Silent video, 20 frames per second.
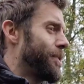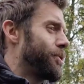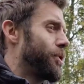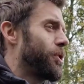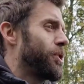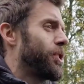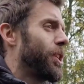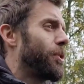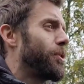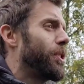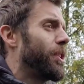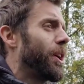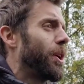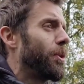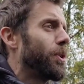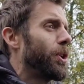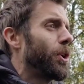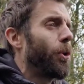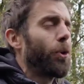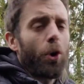just so you know
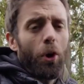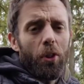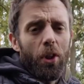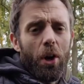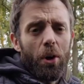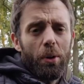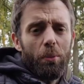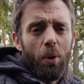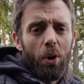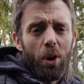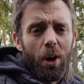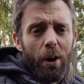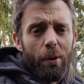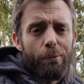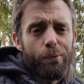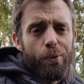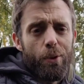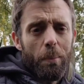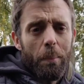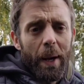you're not the only one
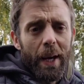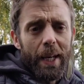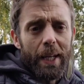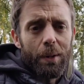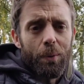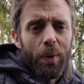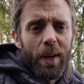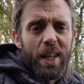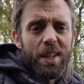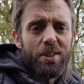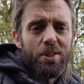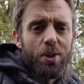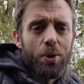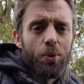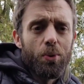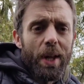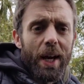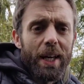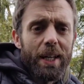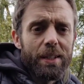going through the pain when it's
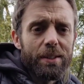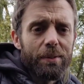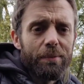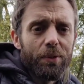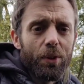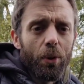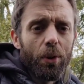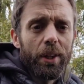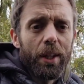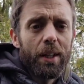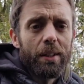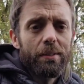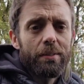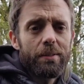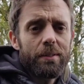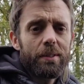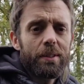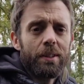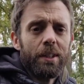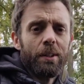2 days of nothing,
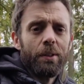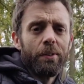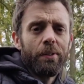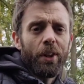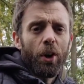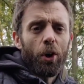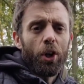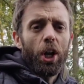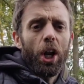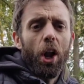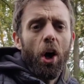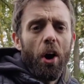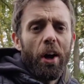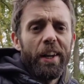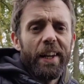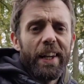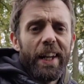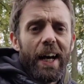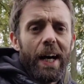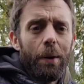and the odd
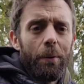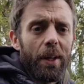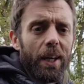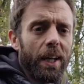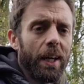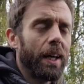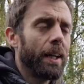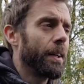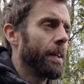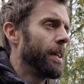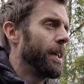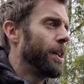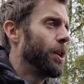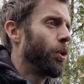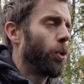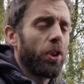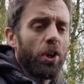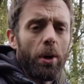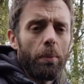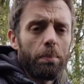liner now and again,
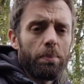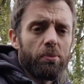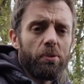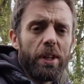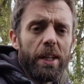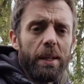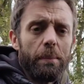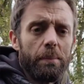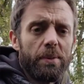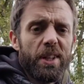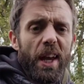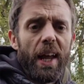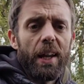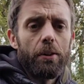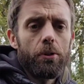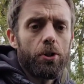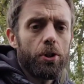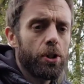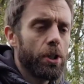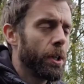or the odd bream,
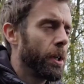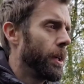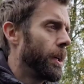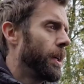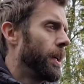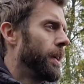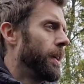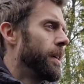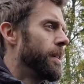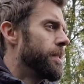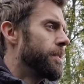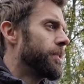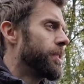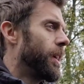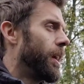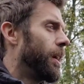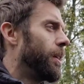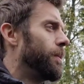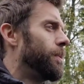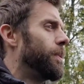tench.
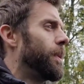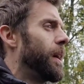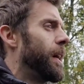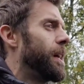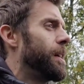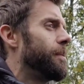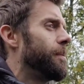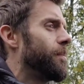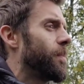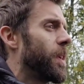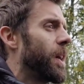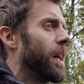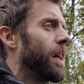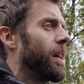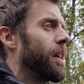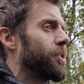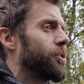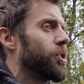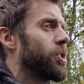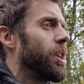So yeah,
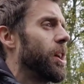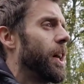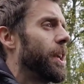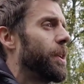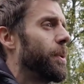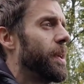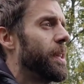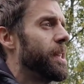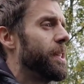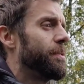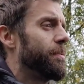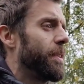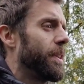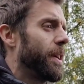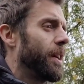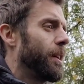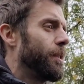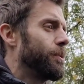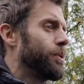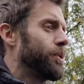I just like doing these
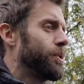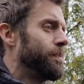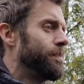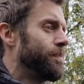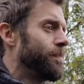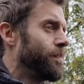videos,